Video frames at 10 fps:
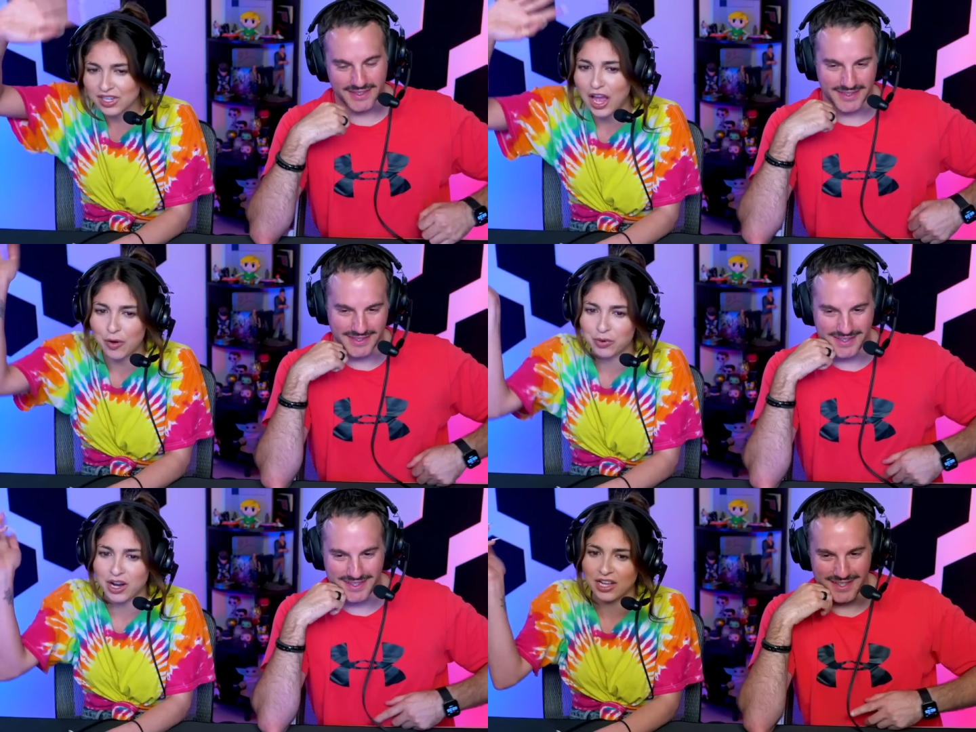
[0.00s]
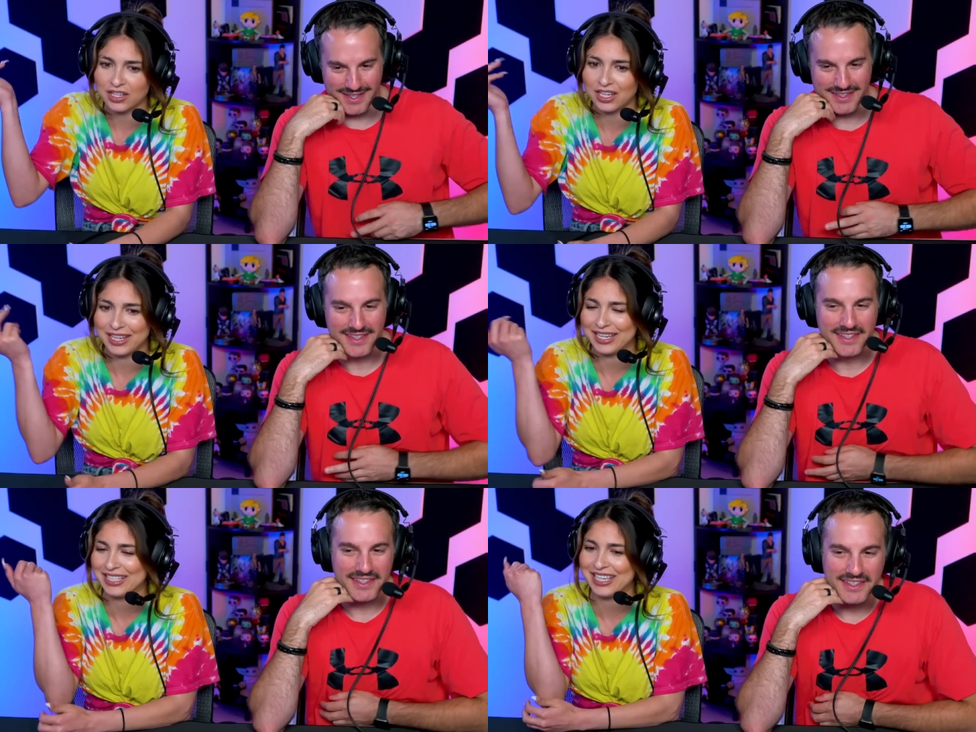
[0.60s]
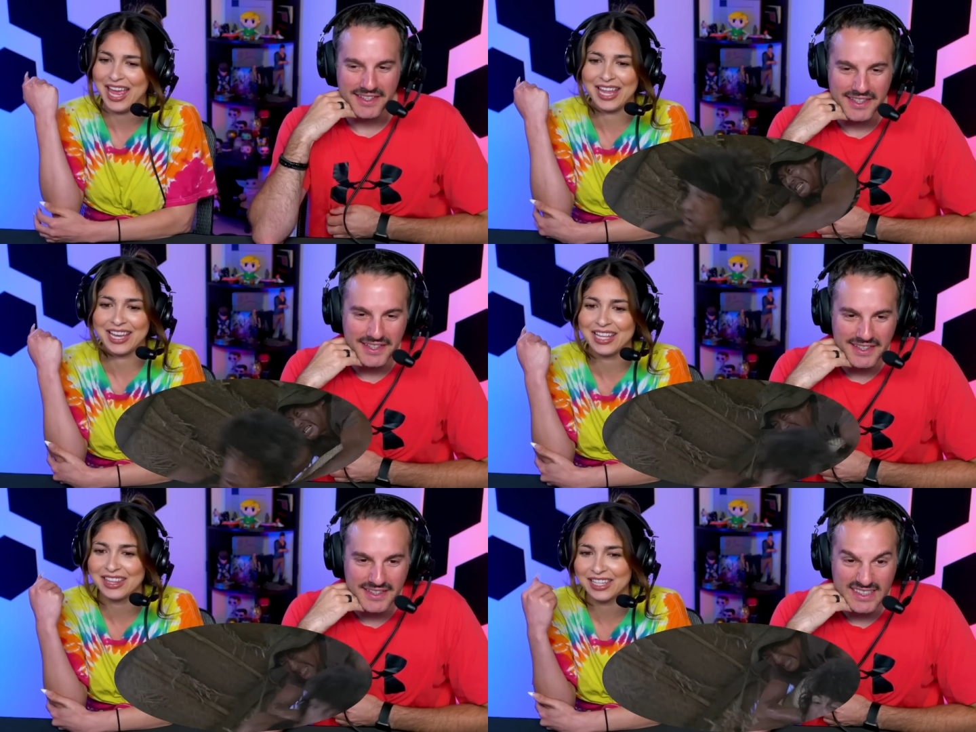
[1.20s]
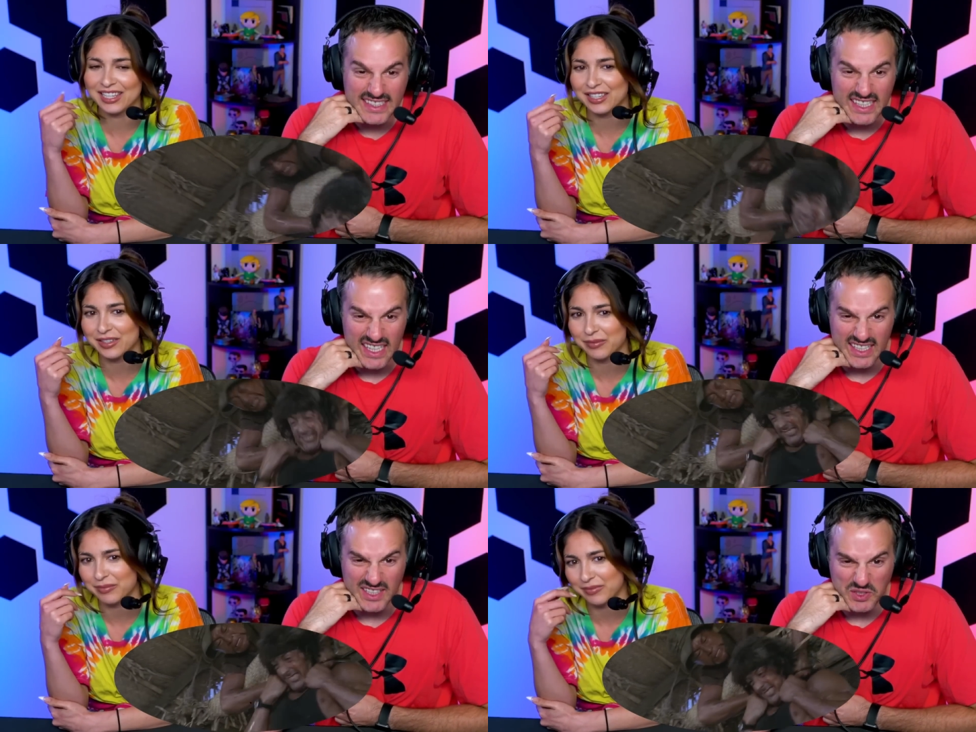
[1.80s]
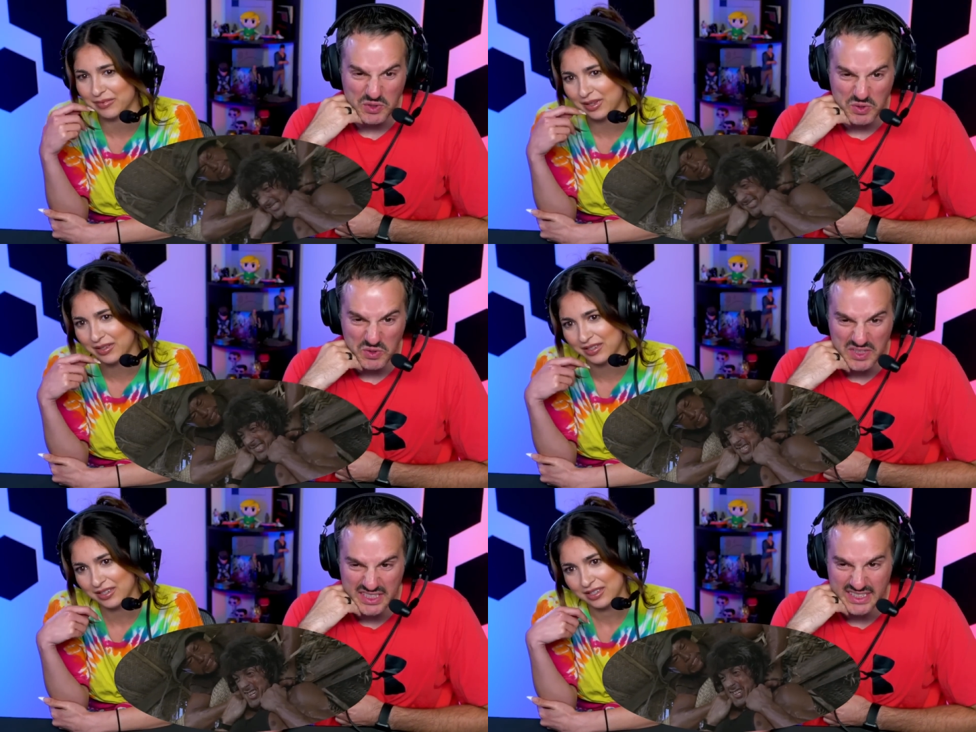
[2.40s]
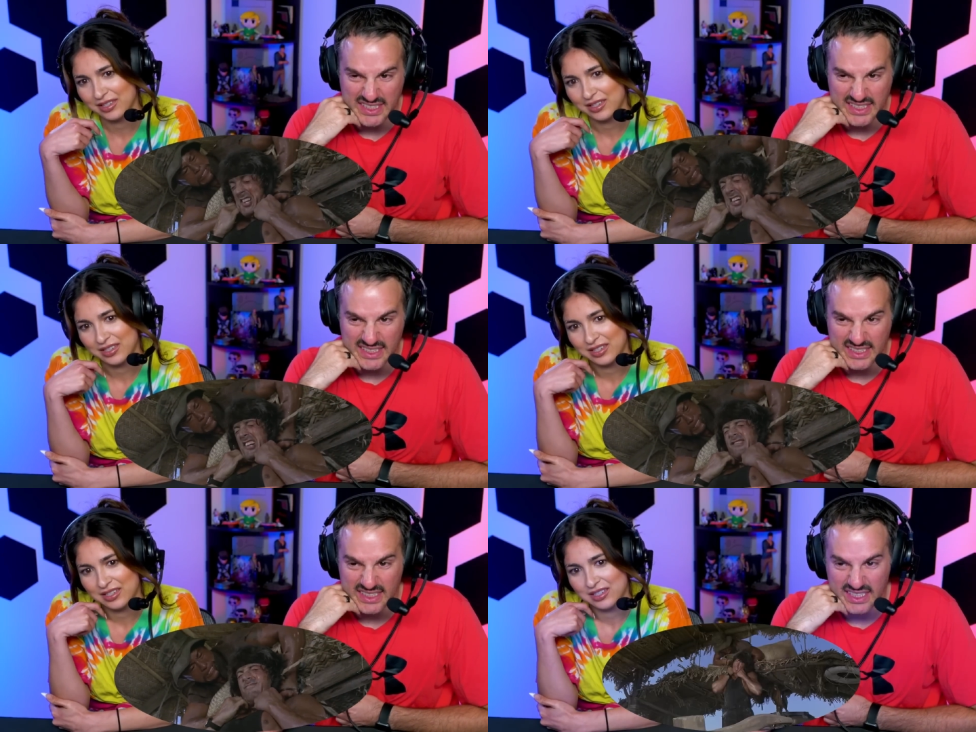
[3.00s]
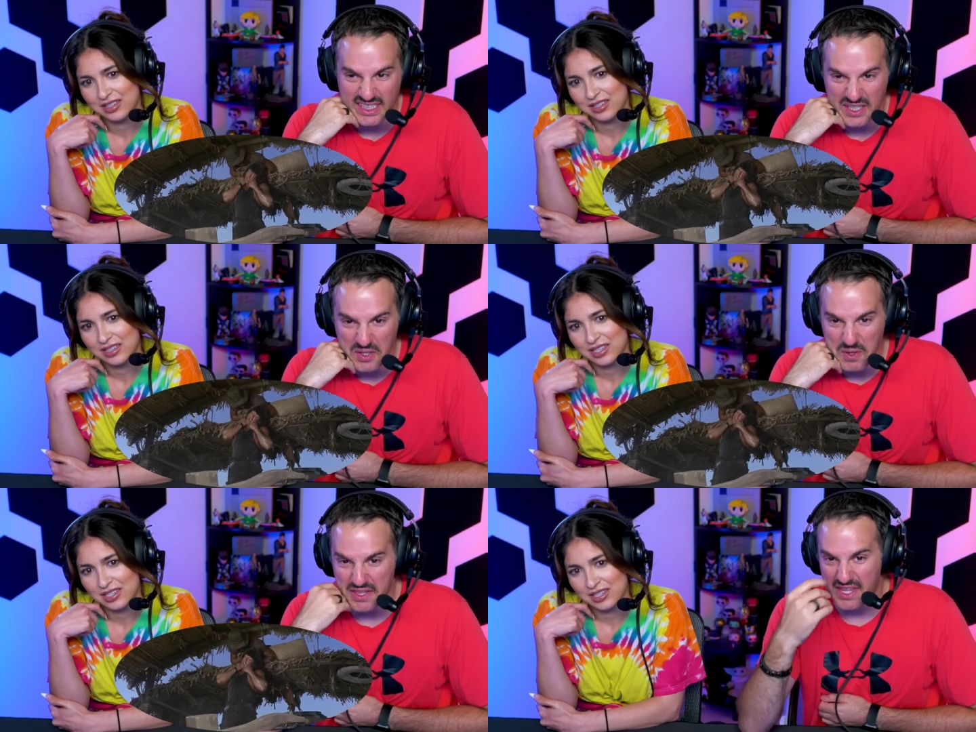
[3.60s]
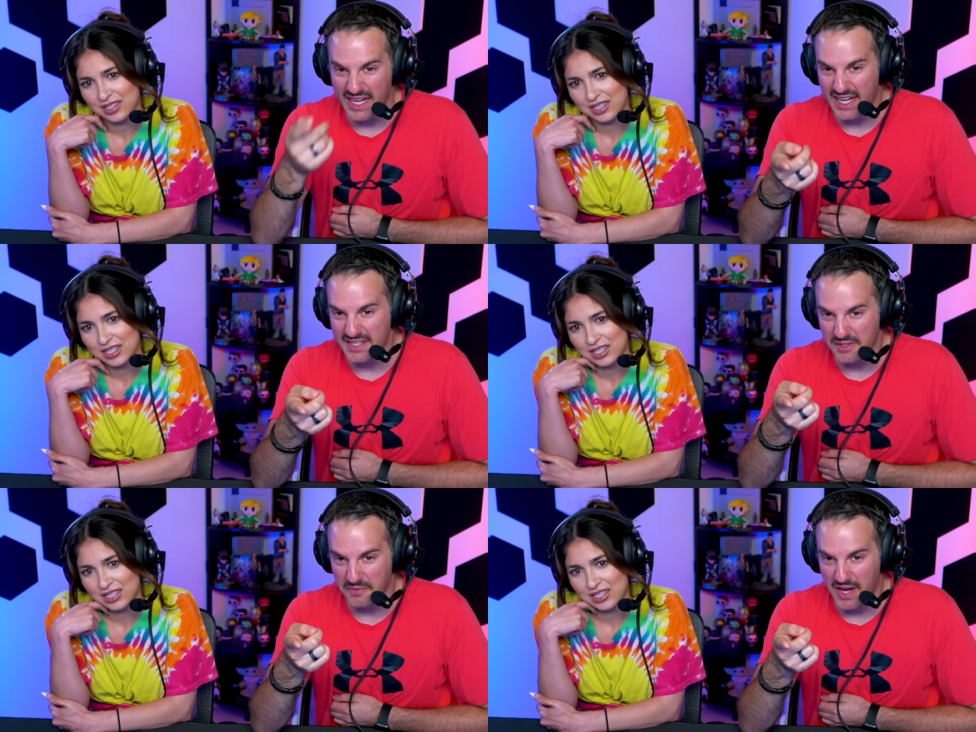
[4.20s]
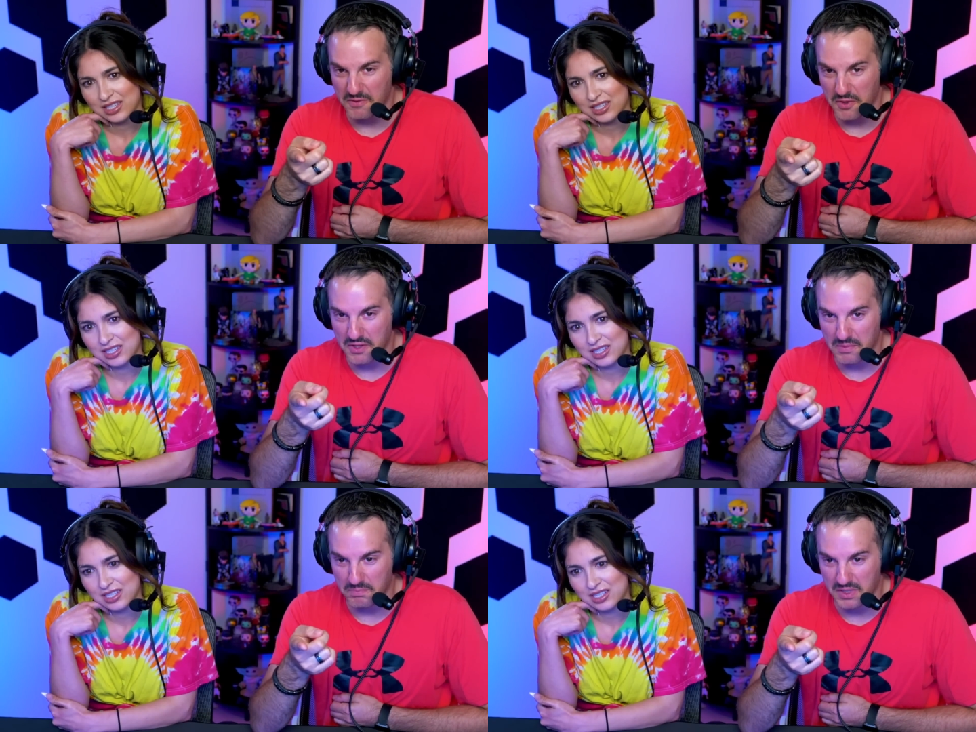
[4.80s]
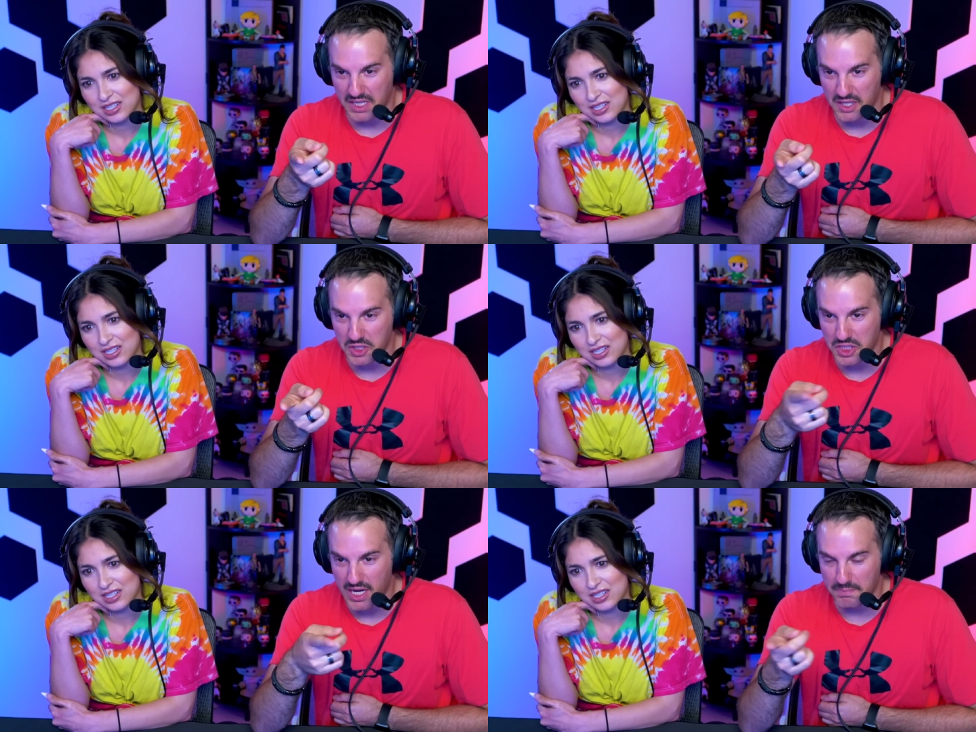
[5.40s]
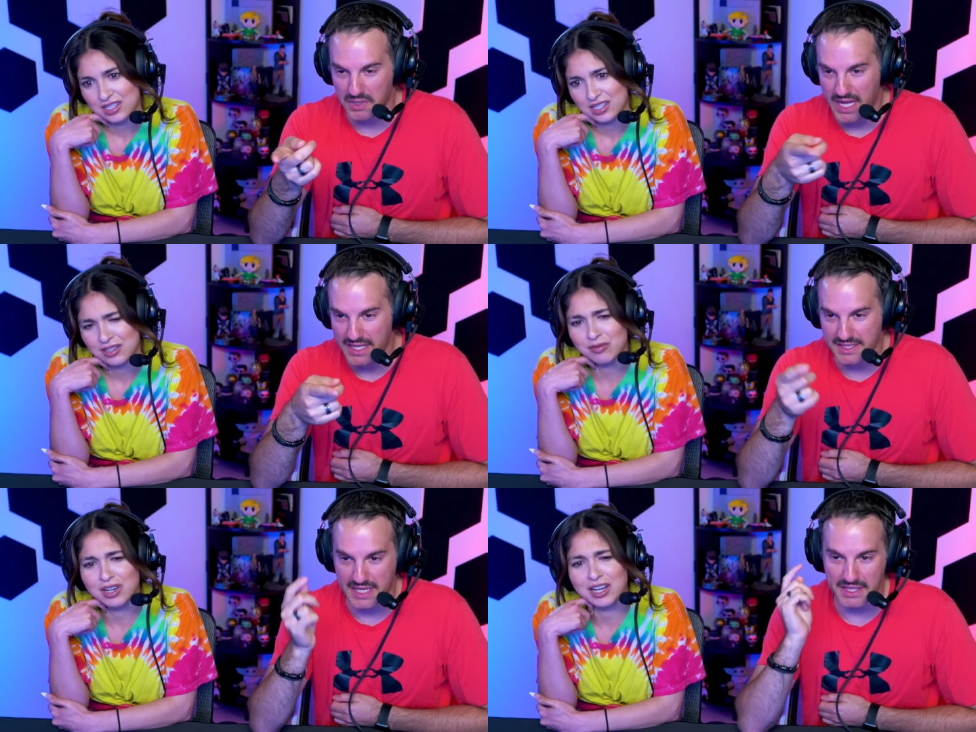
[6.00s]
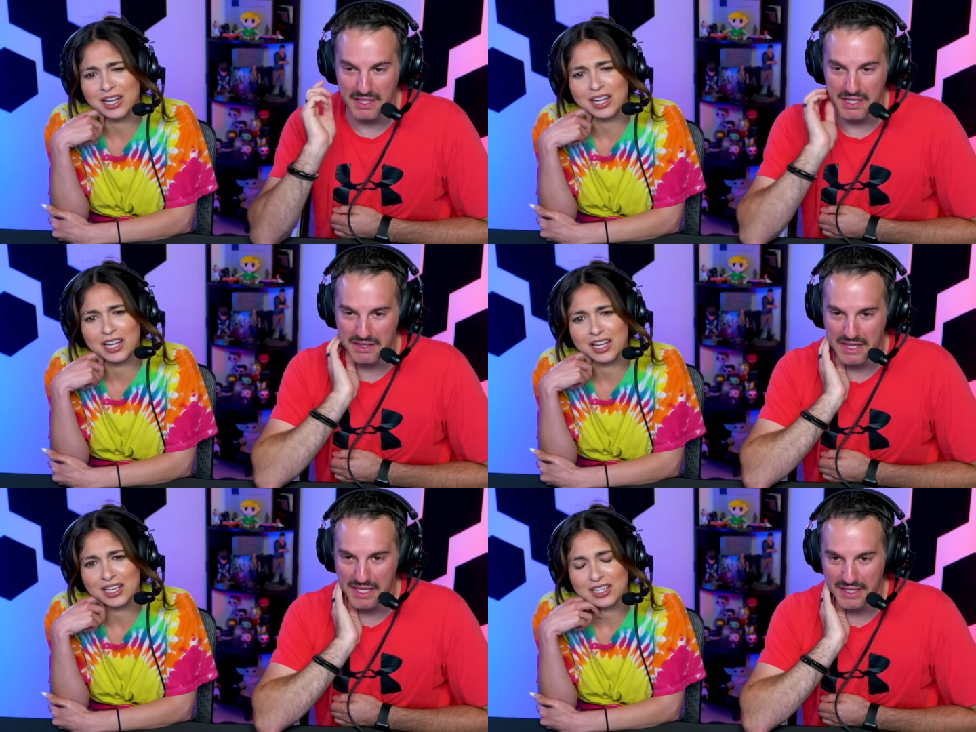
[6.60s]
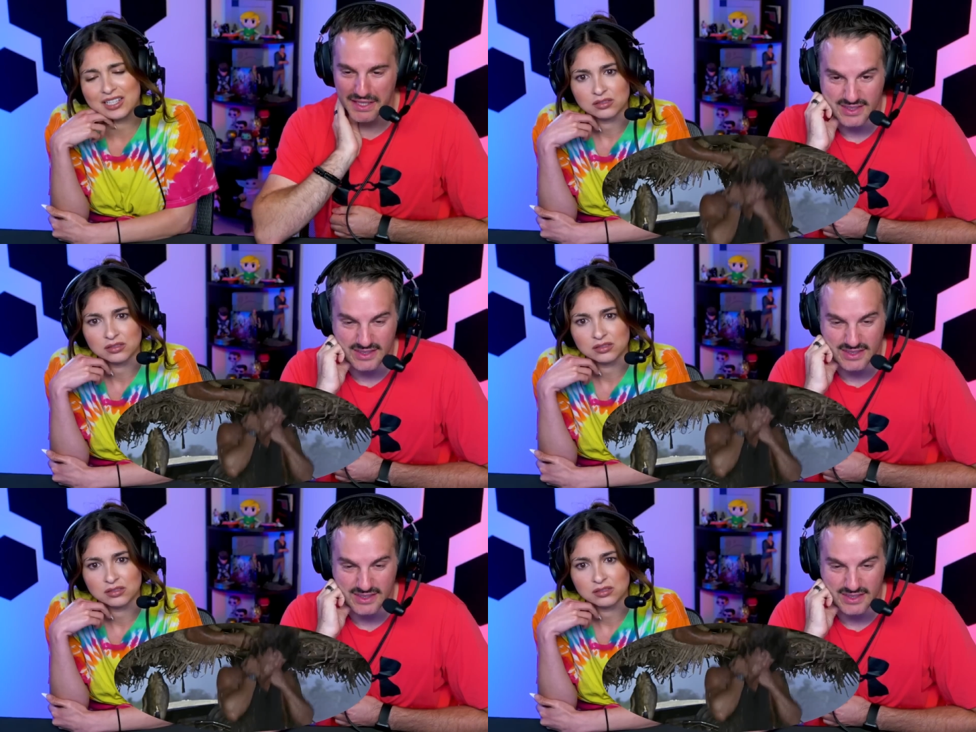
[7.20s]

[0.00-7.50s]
Speaker 1: yeah, we're at like 10, I think.
Speaker 2: Oh. Wait, that guy survived all the gunshot blasts right. thing?